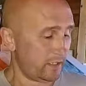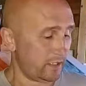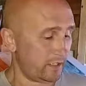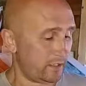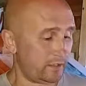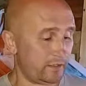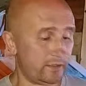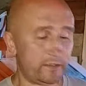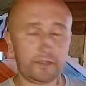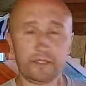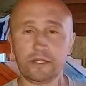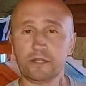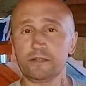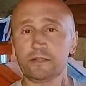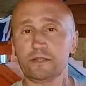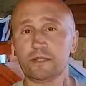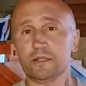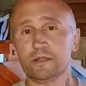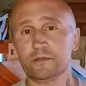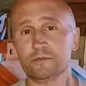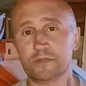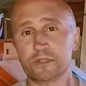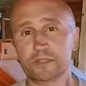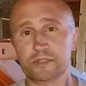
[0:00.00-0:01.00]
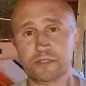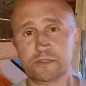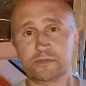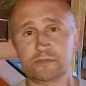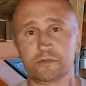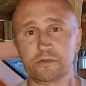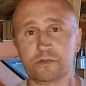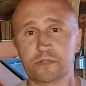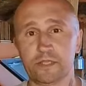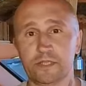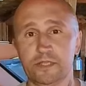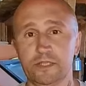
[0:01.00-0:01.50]
and the only thing I've done
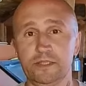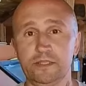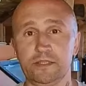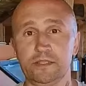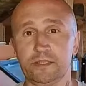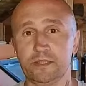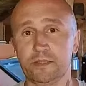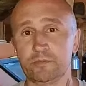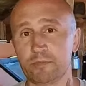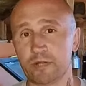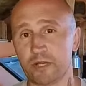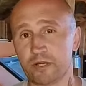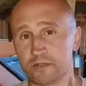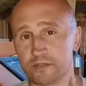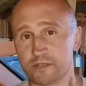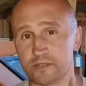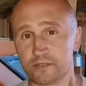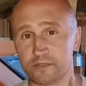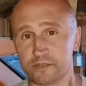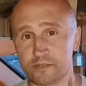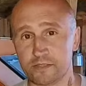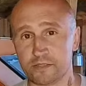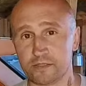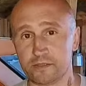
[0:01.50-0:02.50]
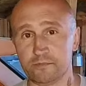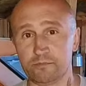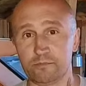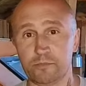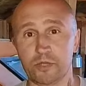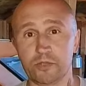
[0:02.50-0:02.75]
differently in comparison to